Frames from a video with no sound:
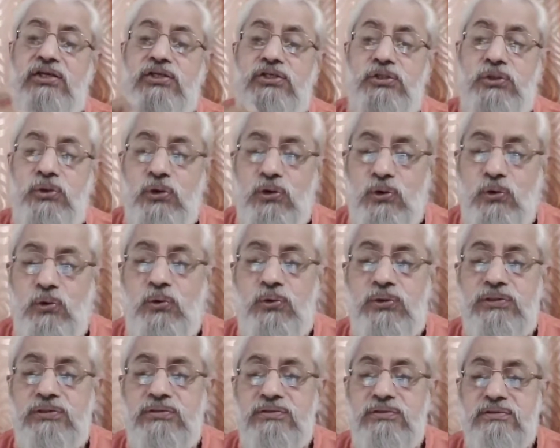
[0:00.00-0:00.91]
your
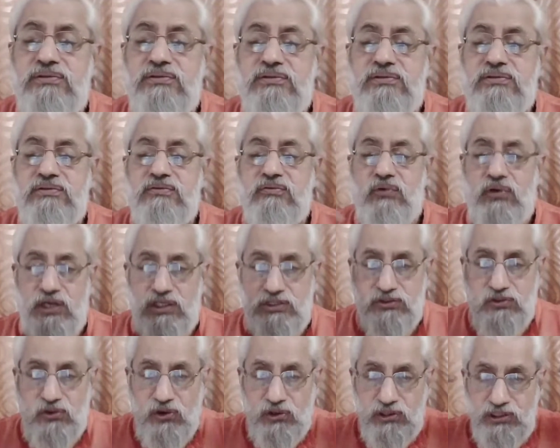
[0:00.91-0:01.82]
own. What
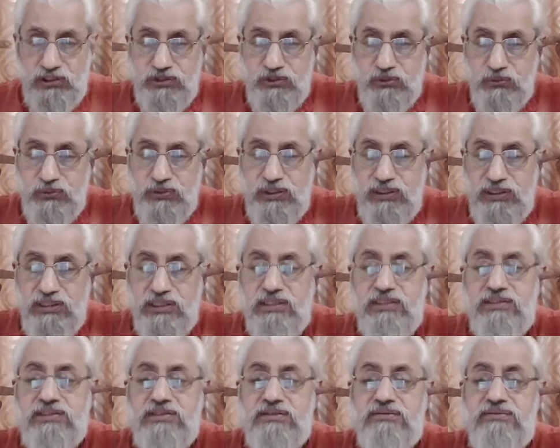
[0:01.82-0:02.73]
has gone in through the
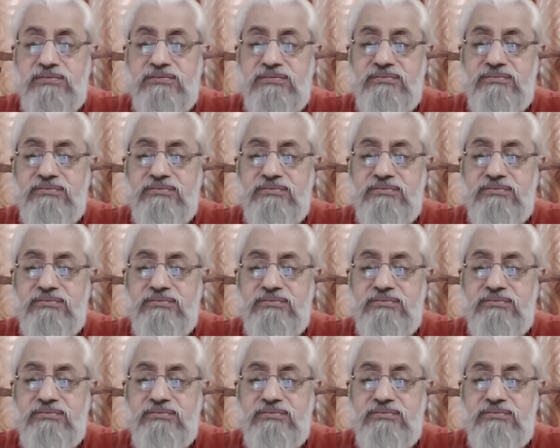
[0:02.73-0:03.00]
years